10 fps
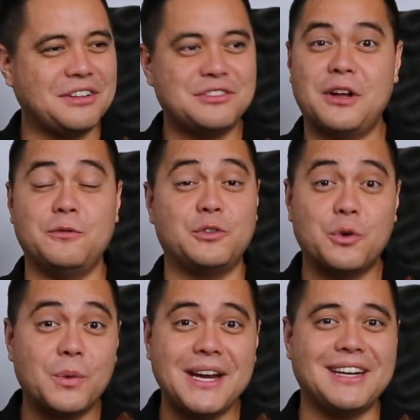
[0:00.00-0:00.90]
sounds
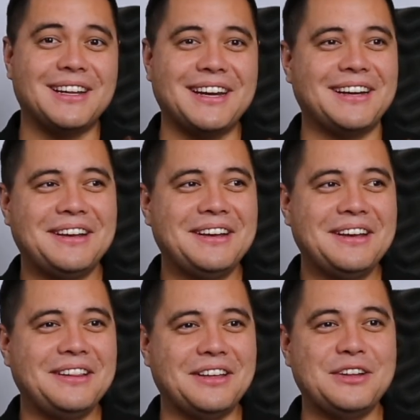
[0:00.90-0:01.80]
great, like
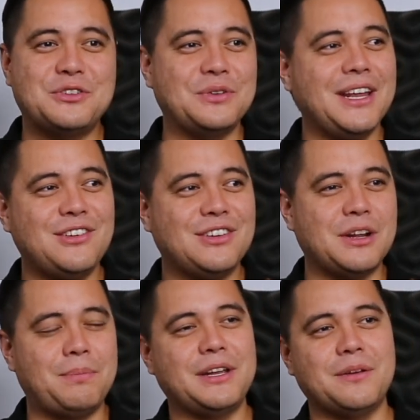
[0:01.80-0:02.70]
the intonation,
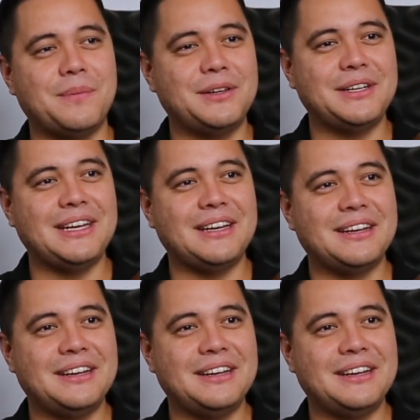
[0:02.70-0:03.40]
the playability.